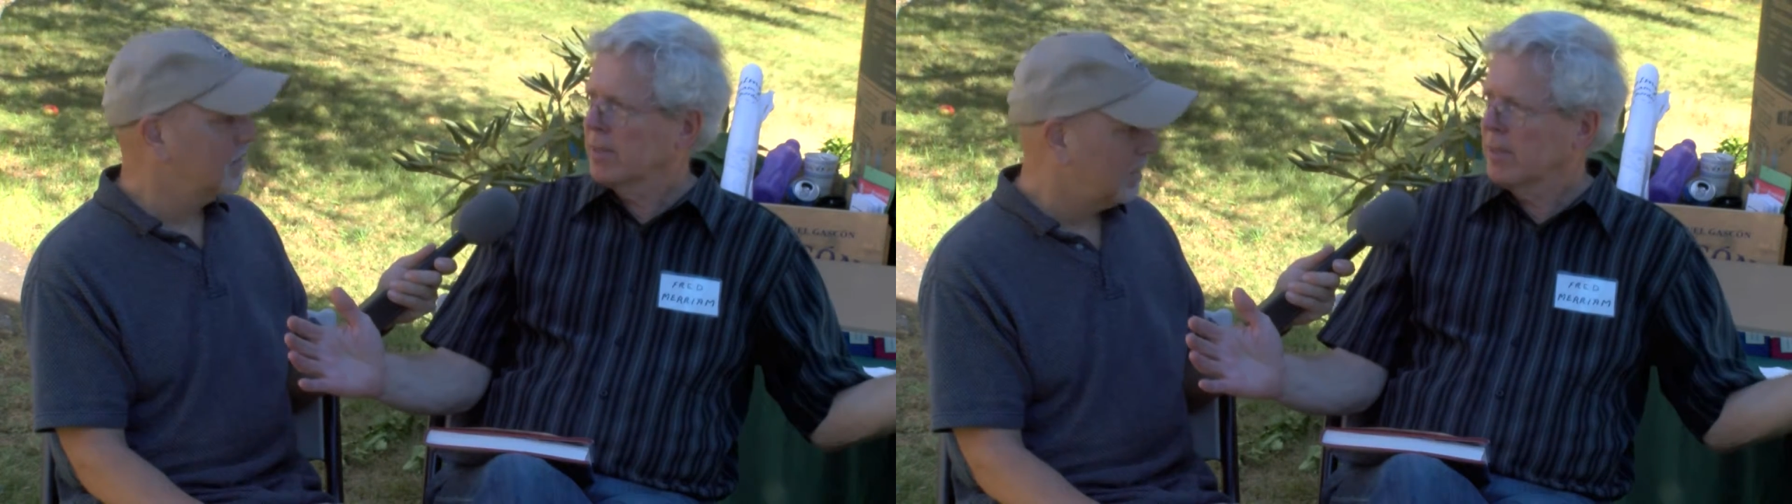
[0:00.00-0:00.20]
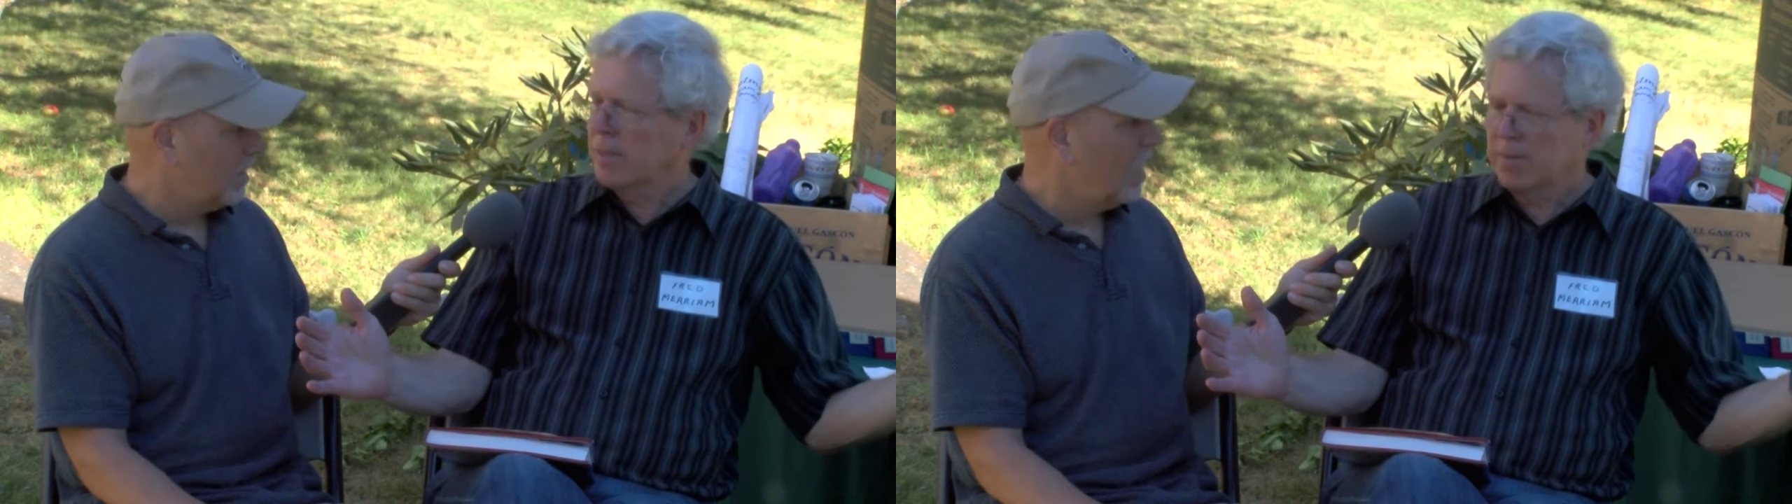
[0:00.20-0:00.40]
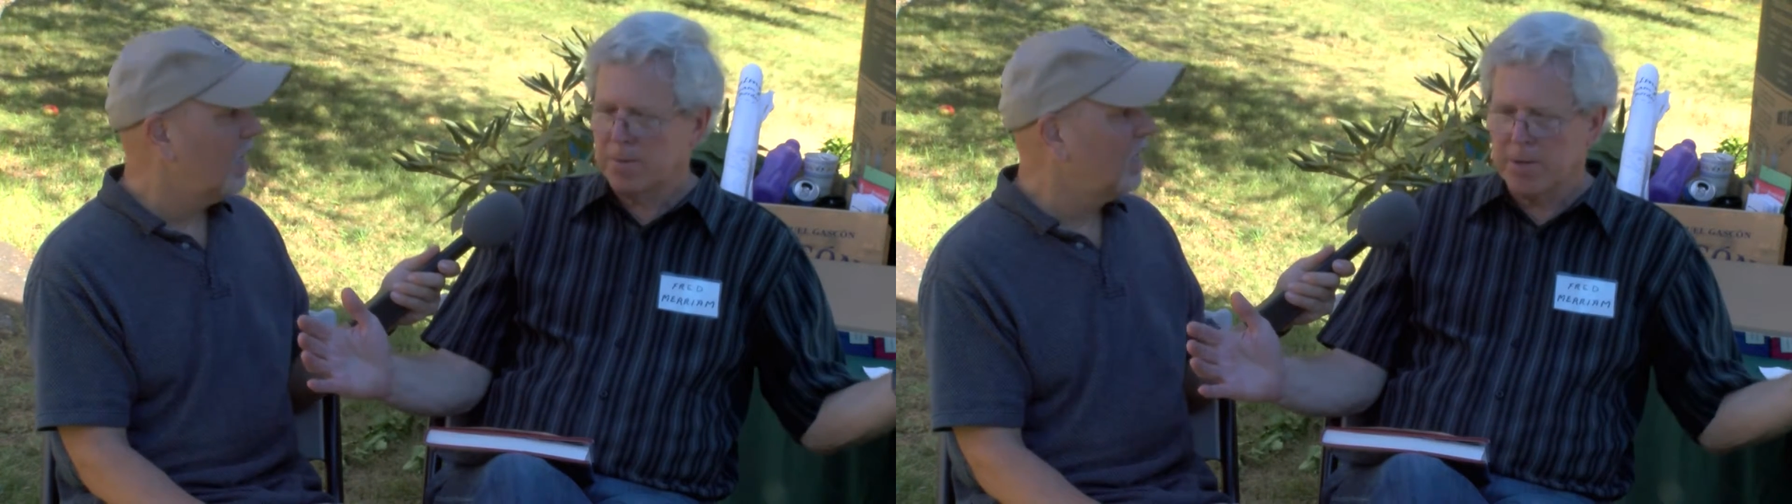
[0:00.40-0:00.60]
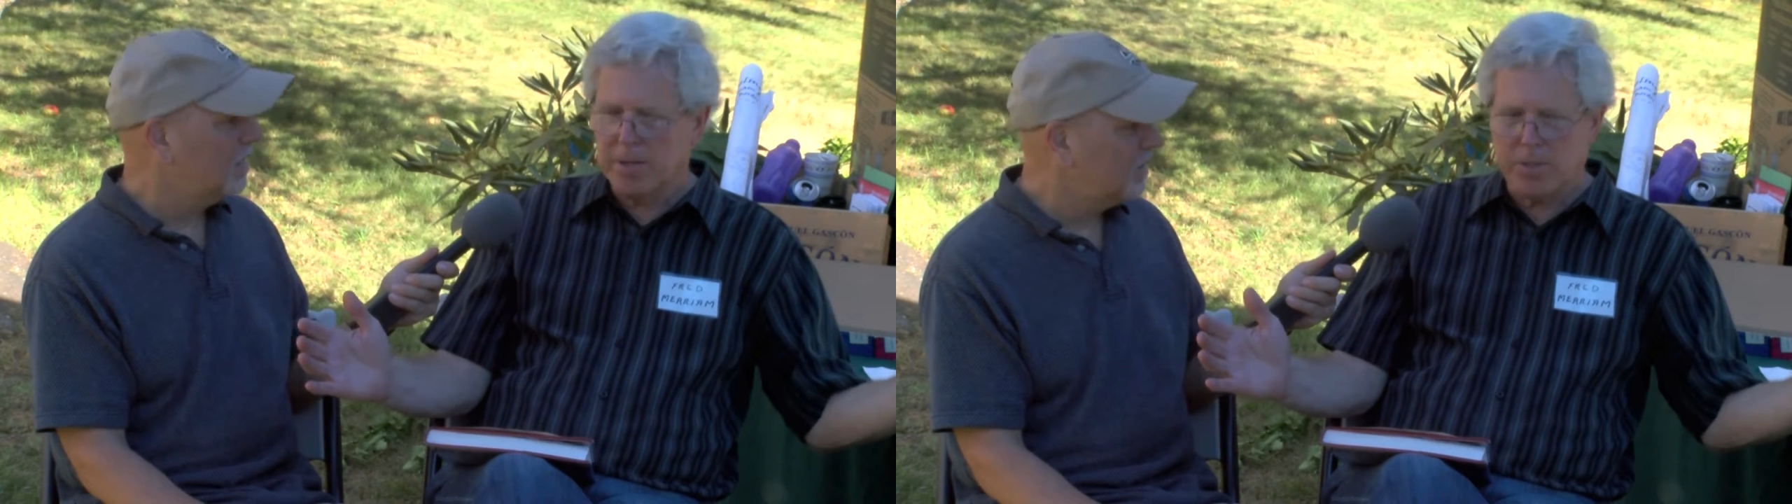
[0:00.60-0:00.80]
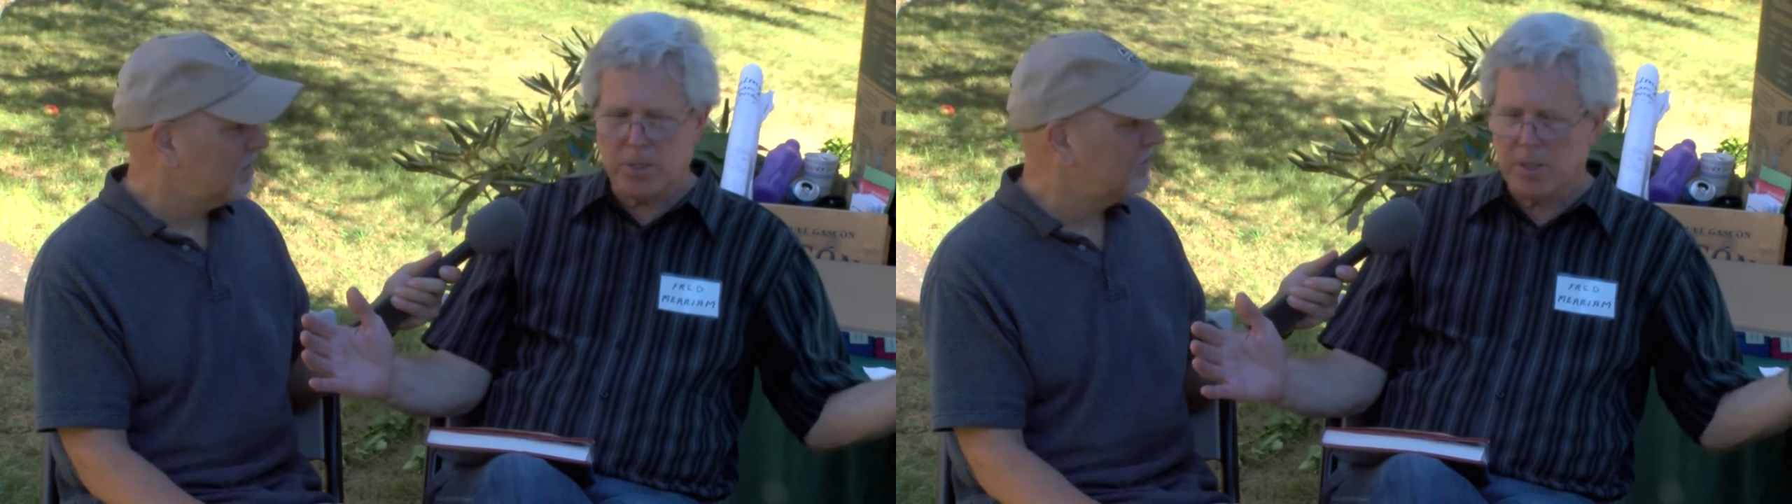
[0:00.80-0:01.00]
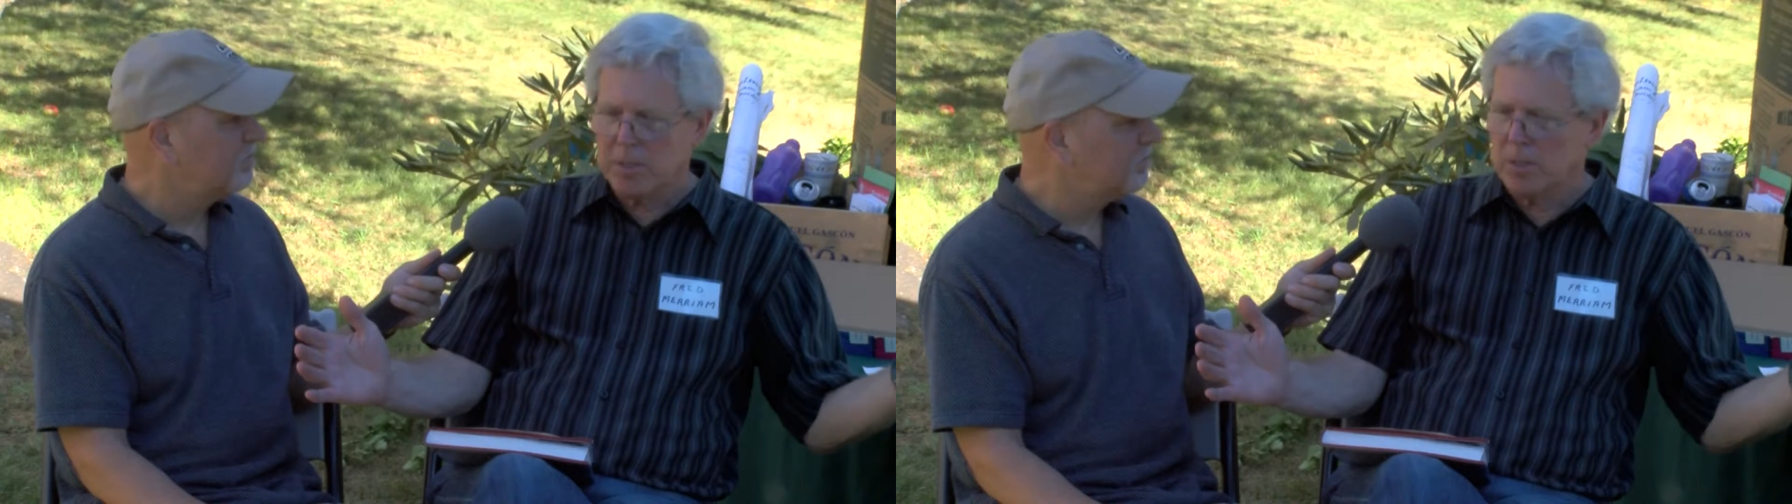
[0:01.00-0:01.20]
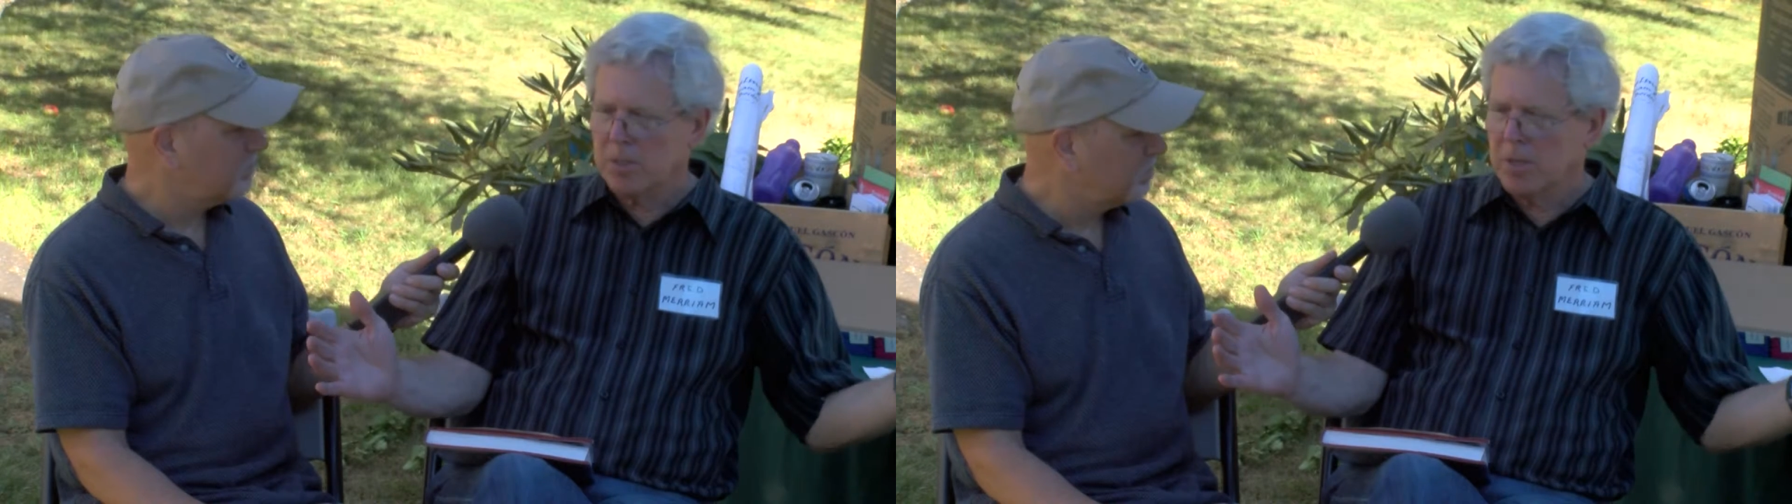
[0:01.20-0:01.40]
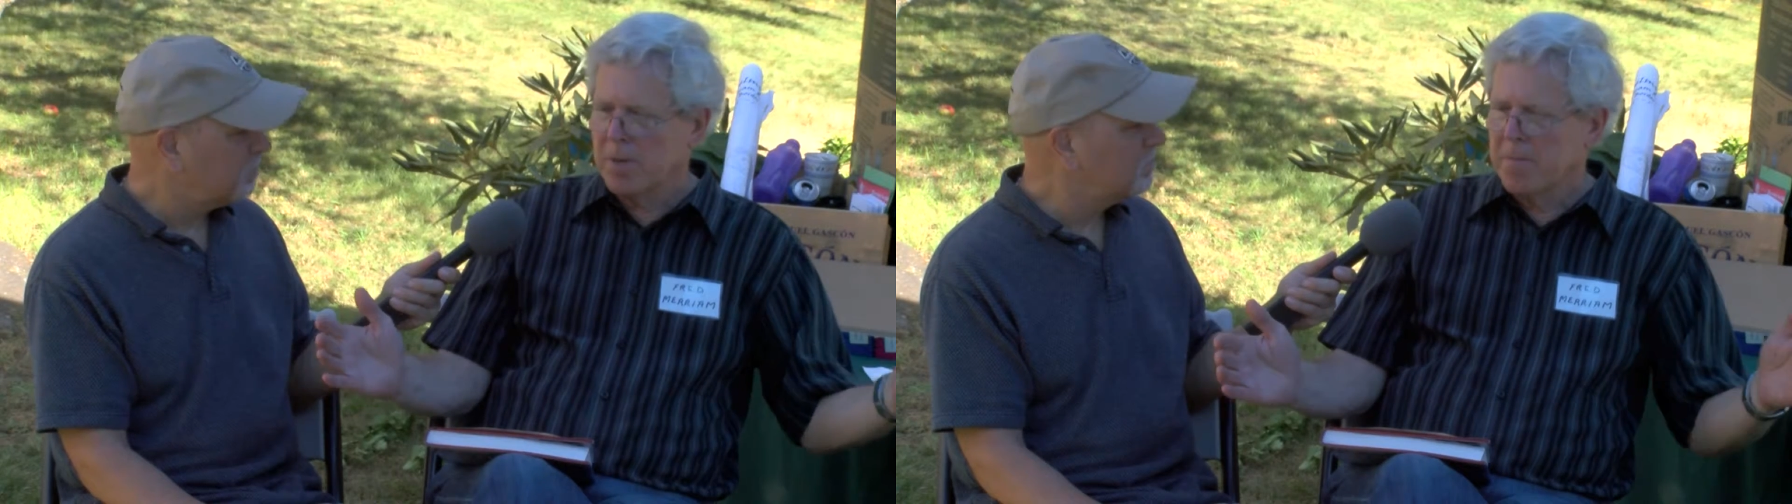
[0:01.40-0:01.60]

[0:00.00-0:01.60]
run-on sentences,